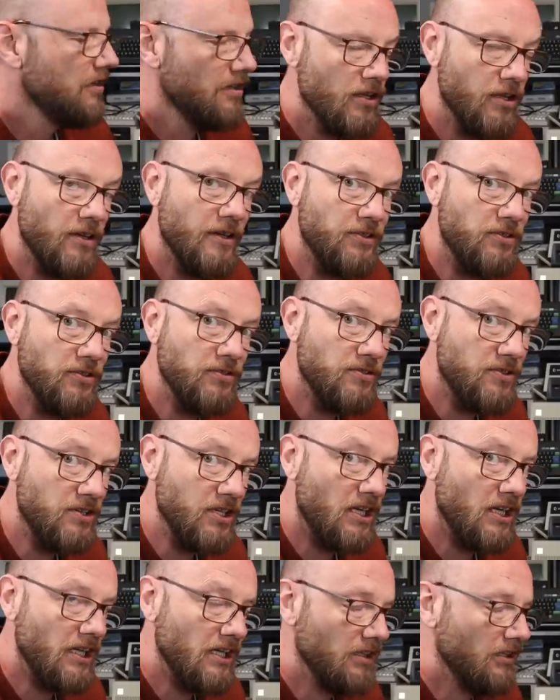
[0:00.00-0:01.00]
Although I do
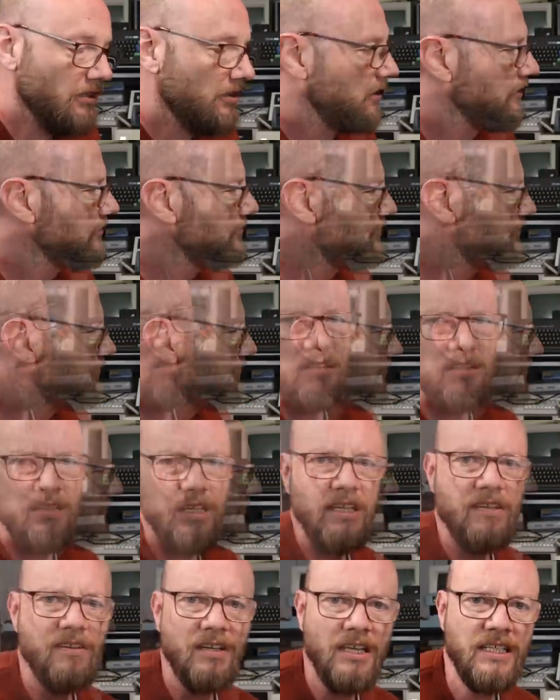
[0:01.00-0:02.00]
die a lot.
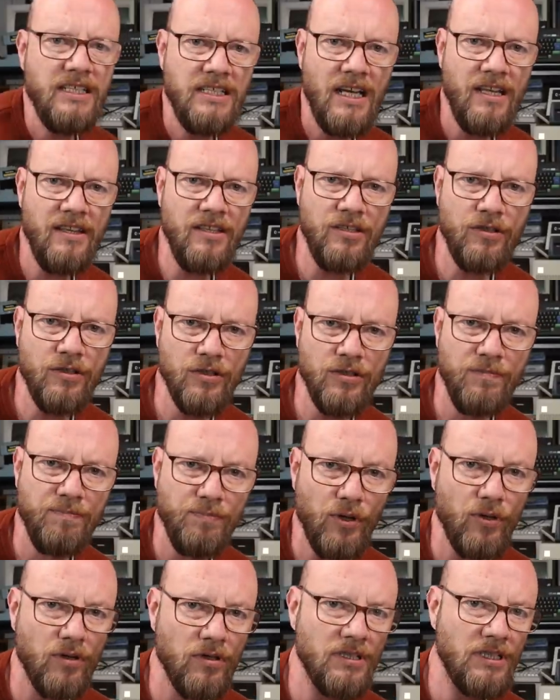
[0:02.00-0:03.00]
Now, another good
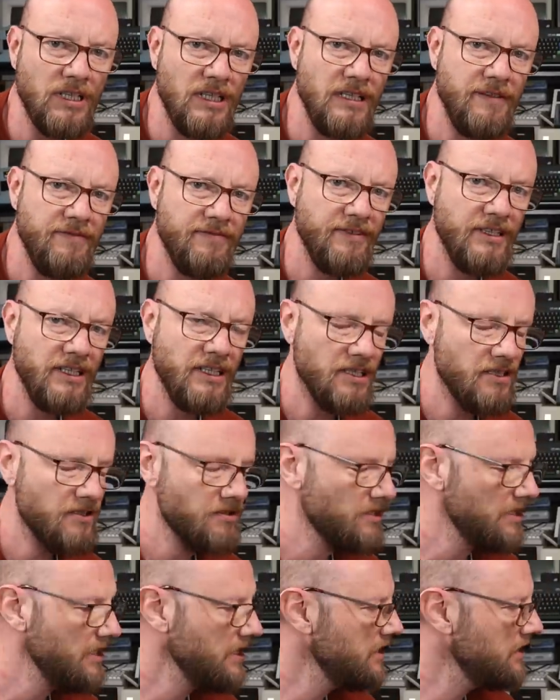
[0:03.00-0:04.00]
port I
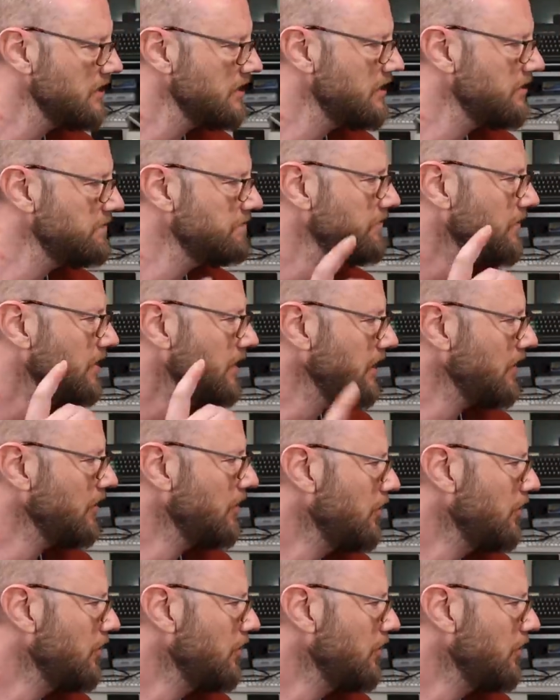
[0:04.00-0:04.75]
found on